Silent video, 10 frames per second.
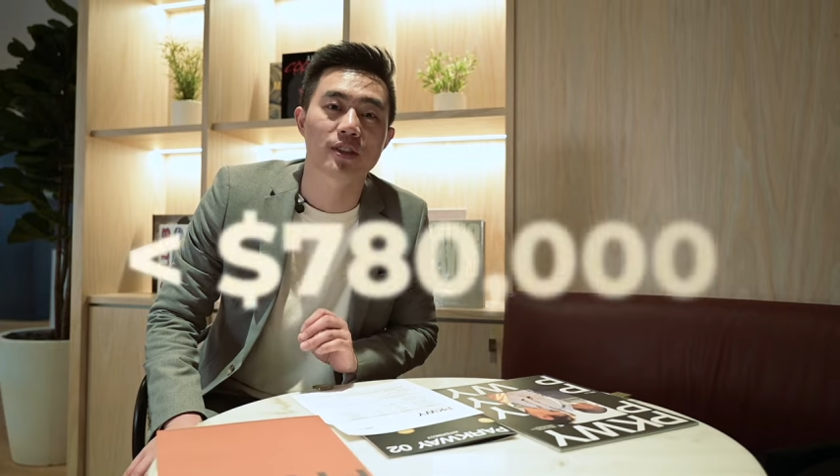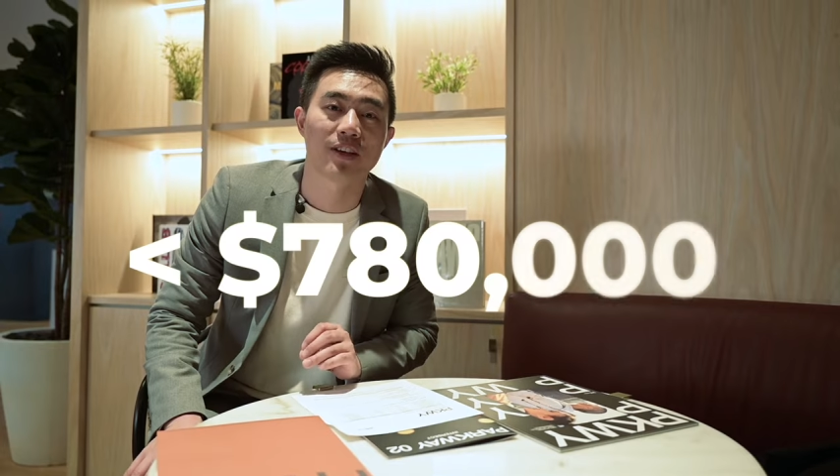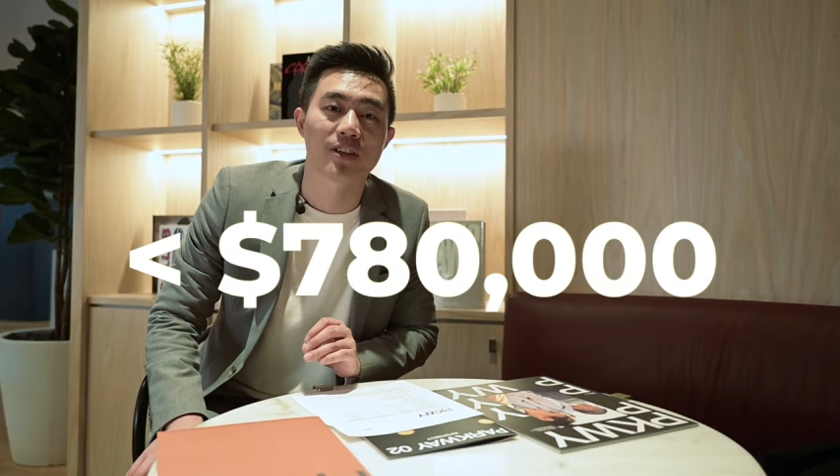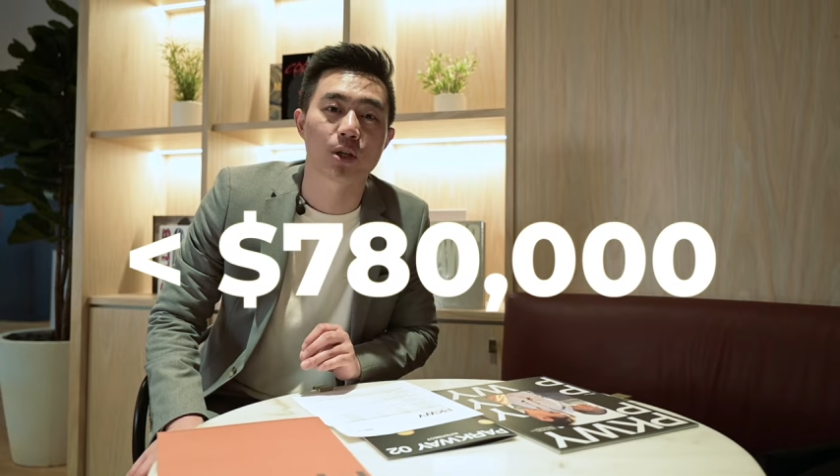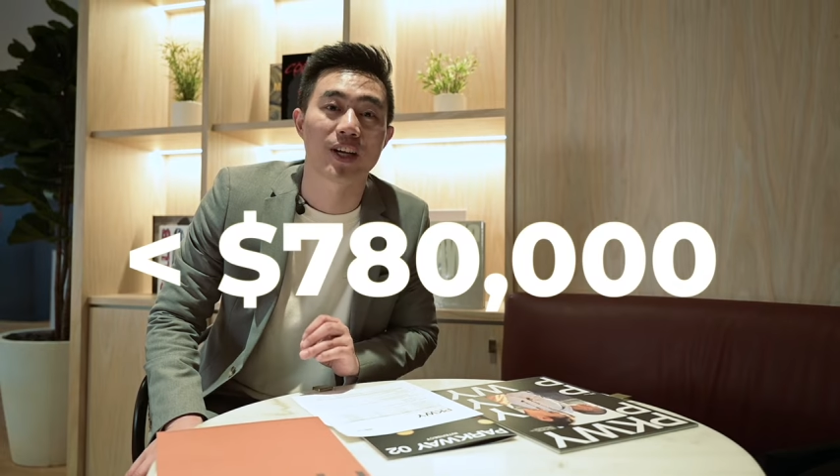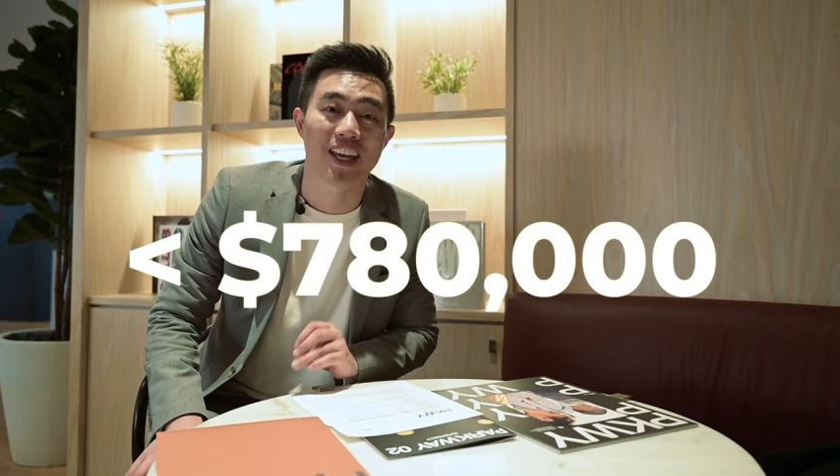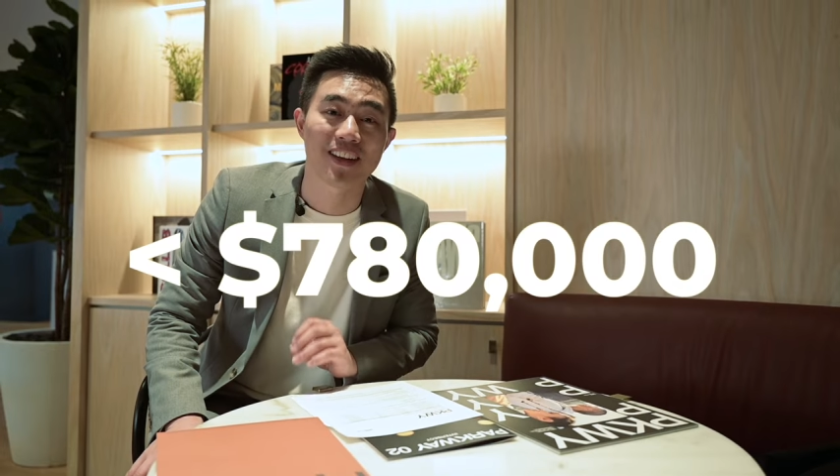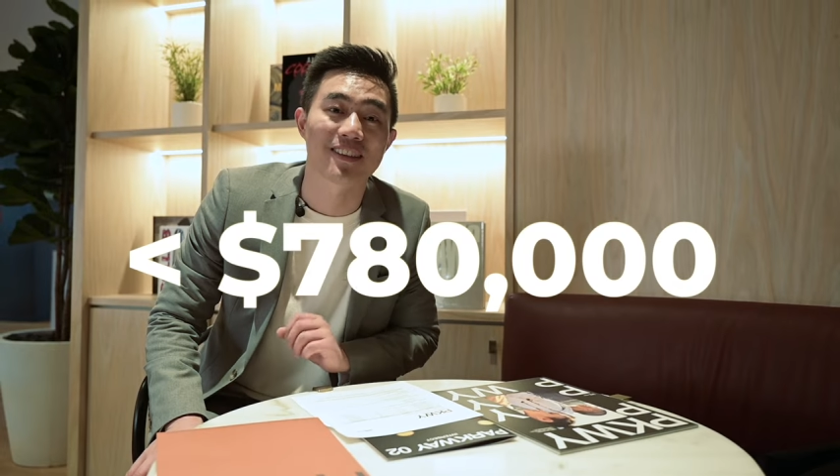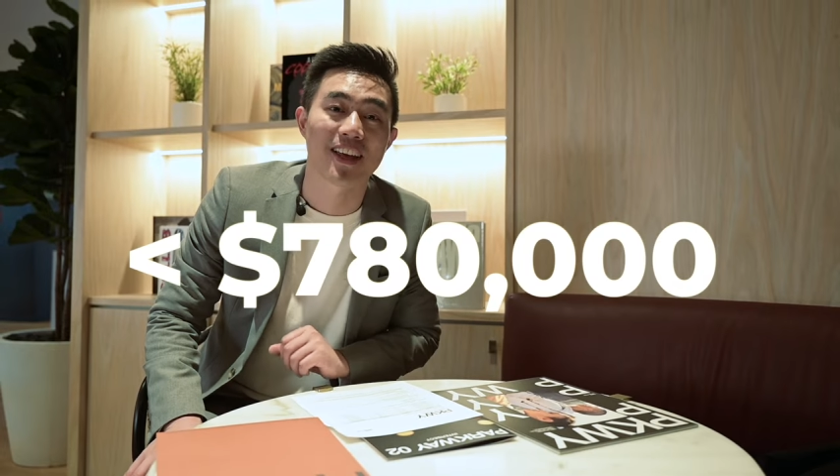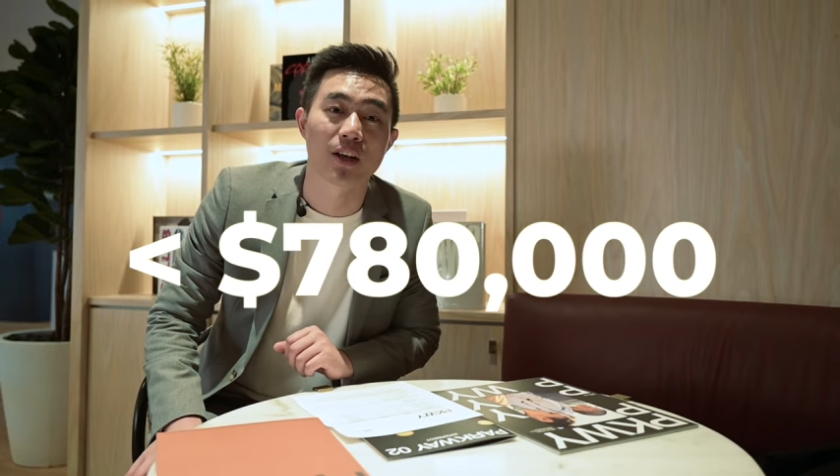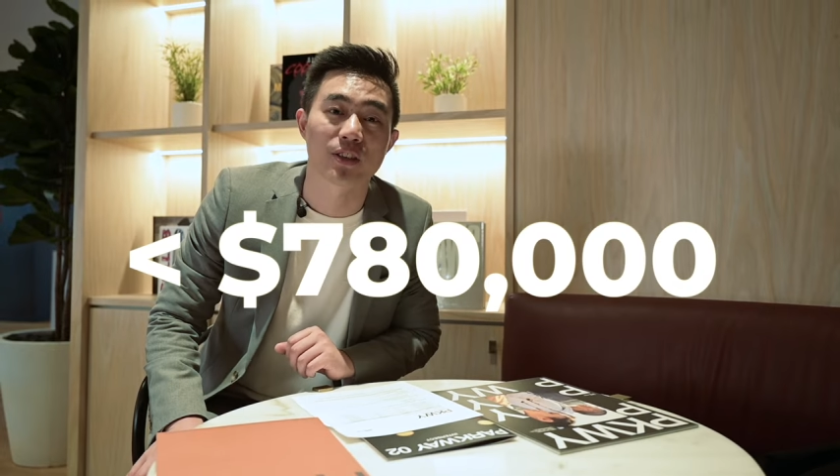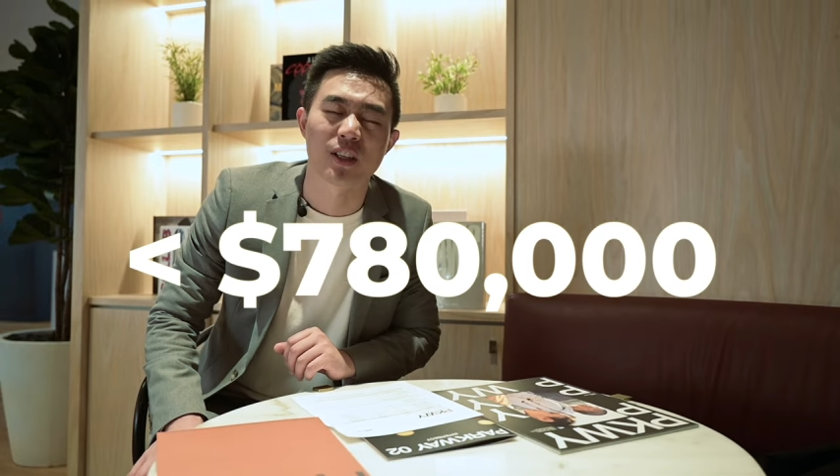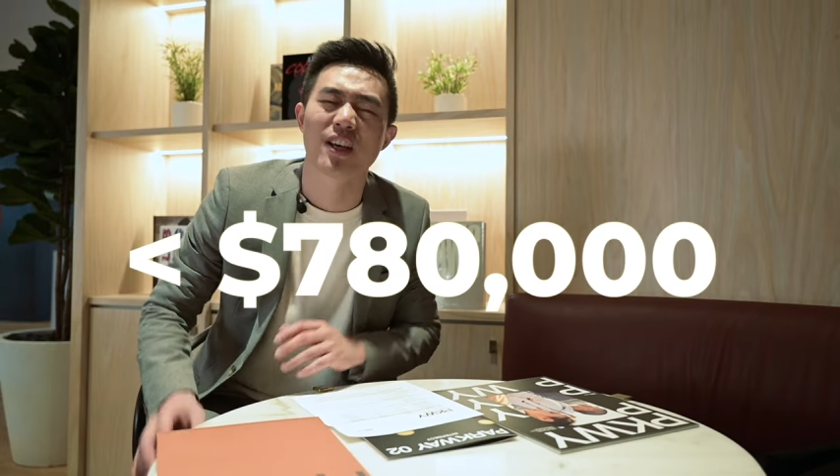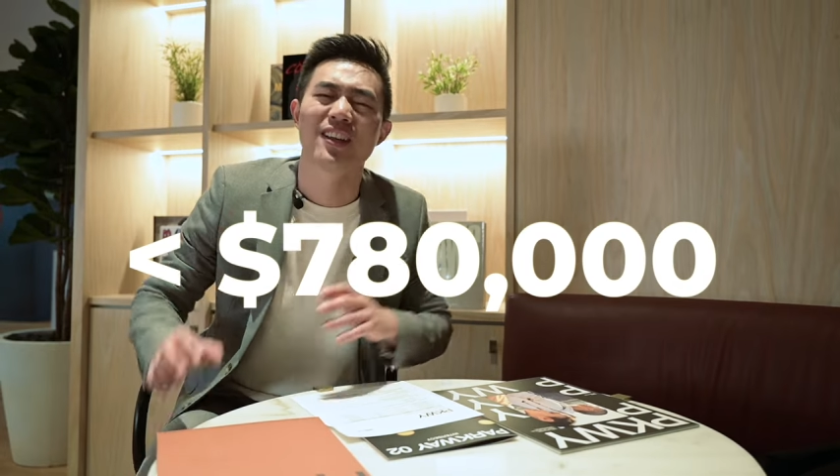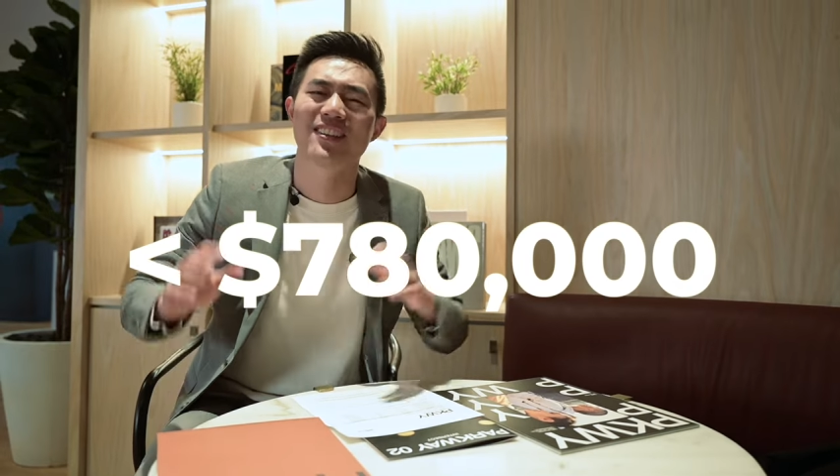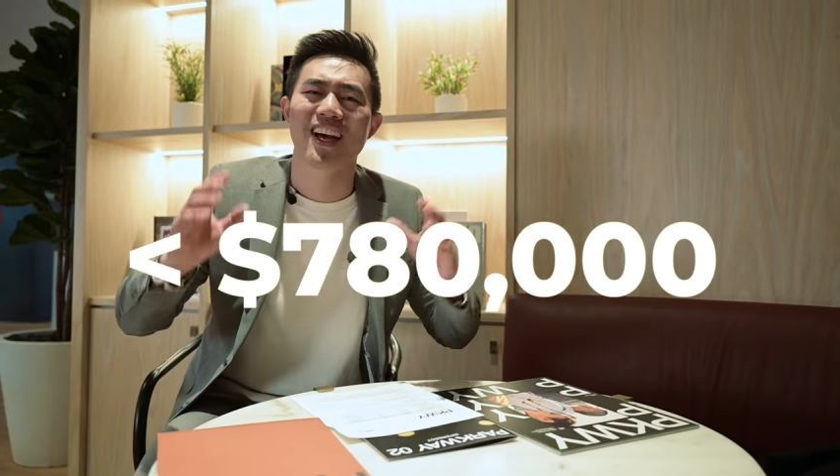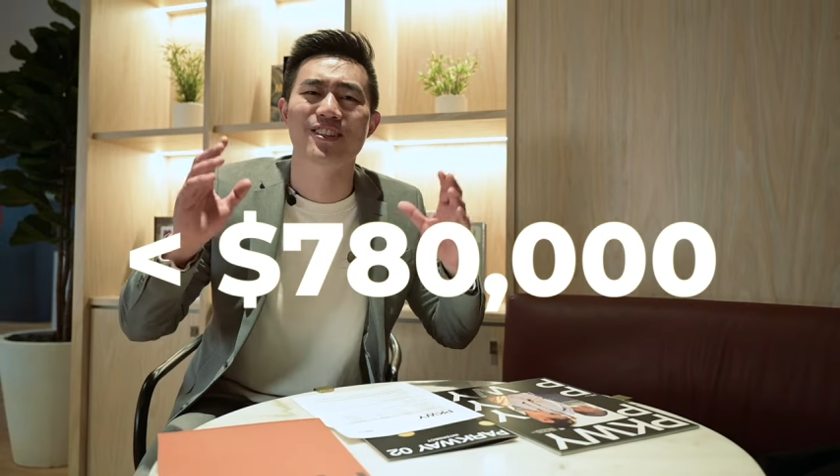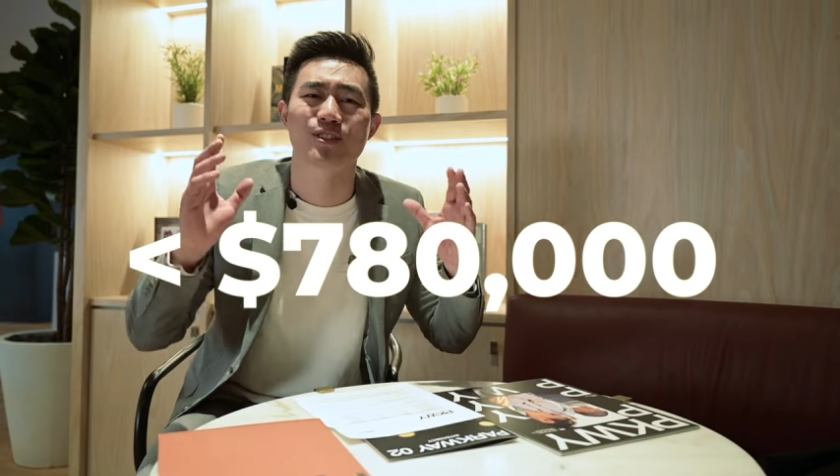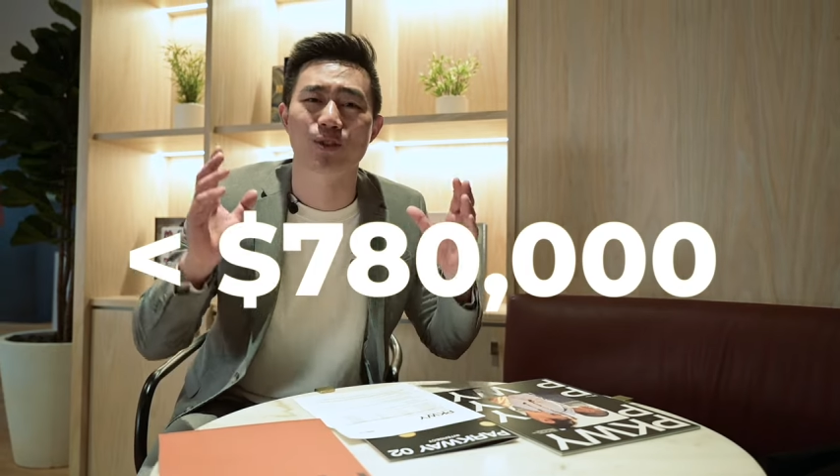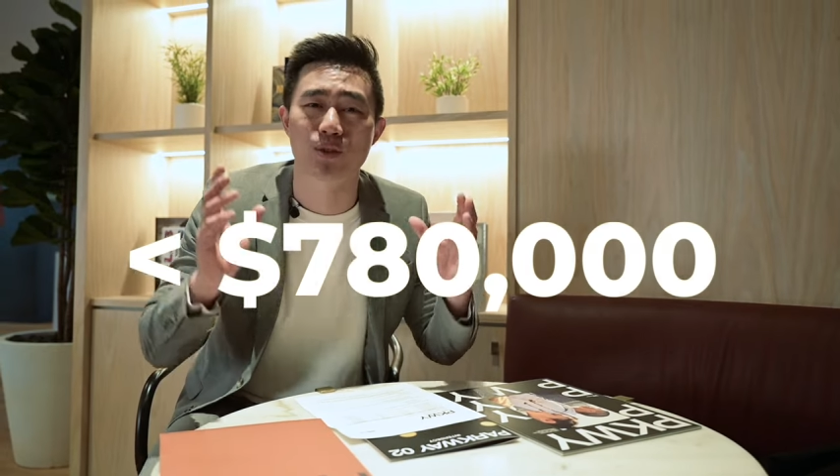780,000.
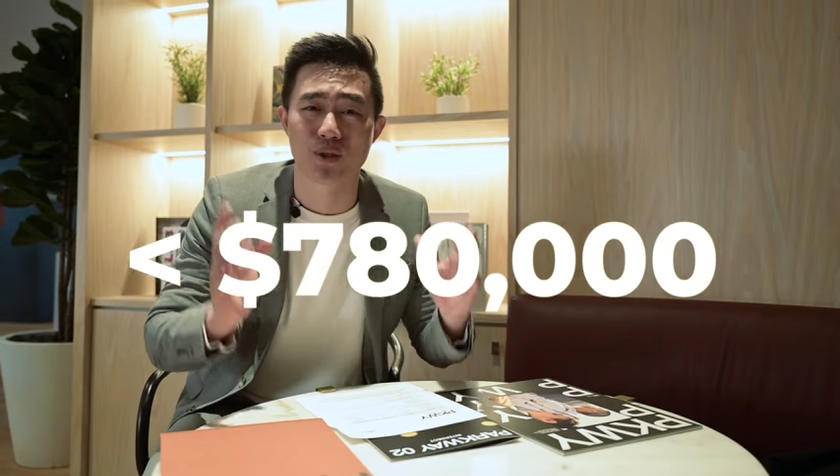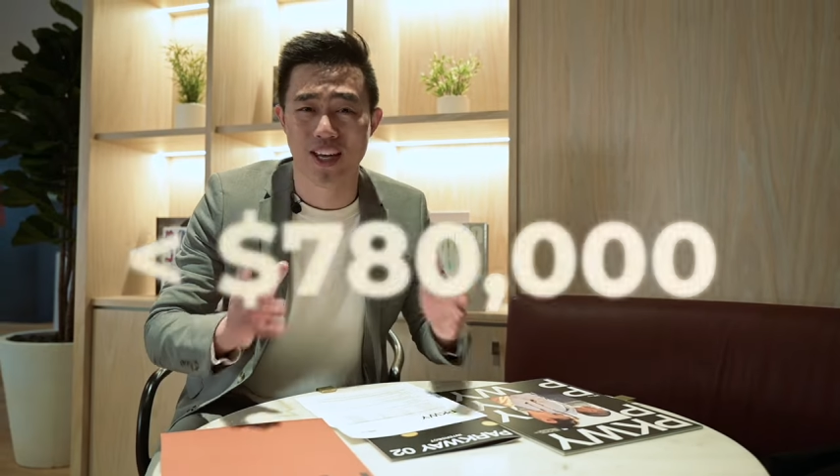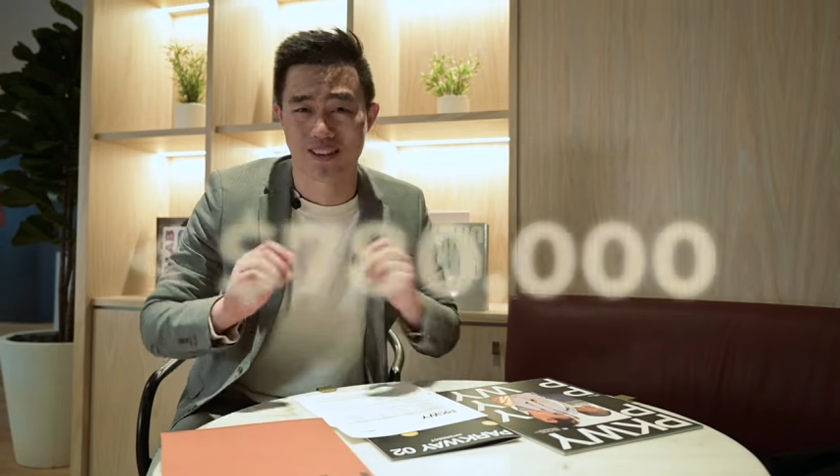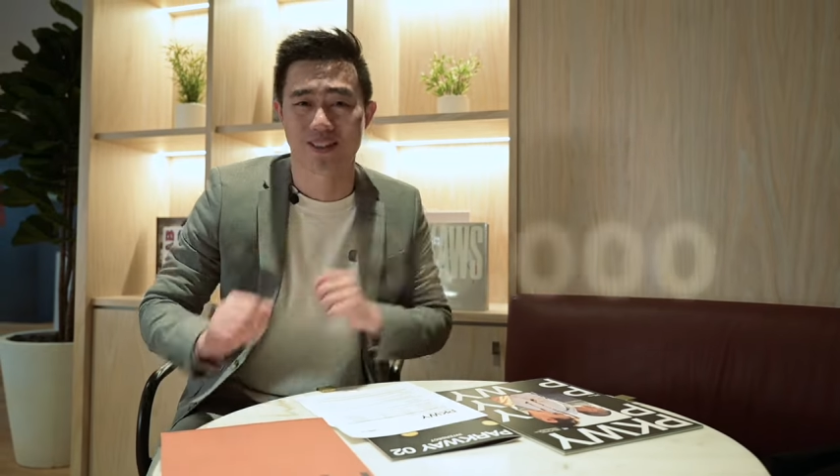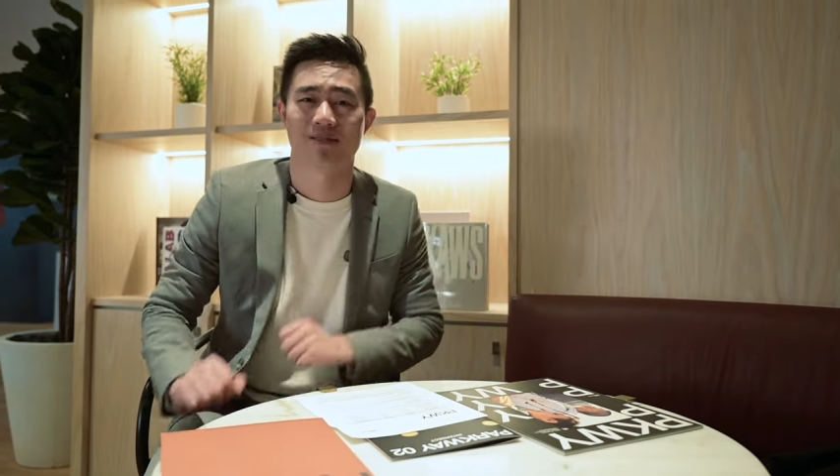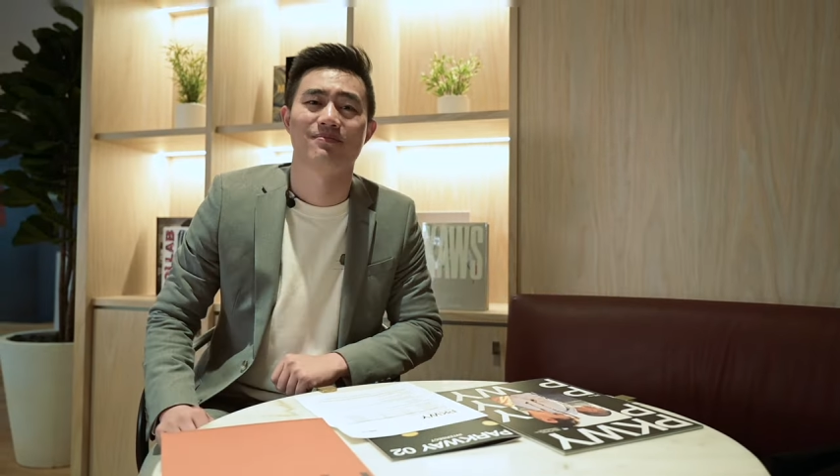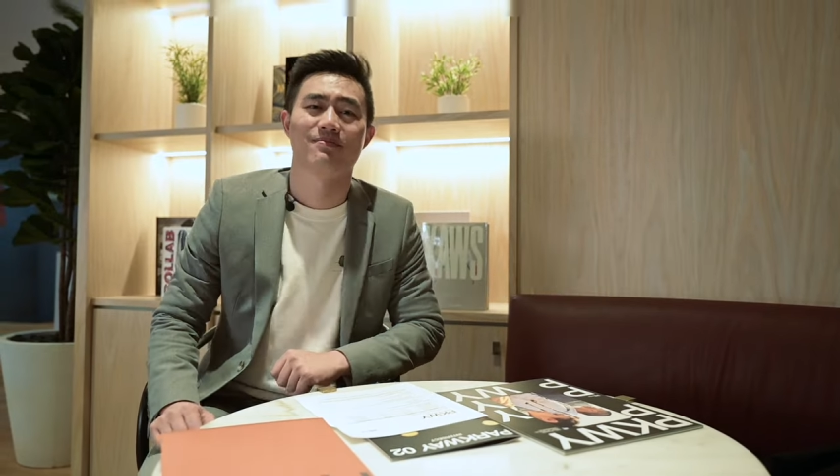That's great.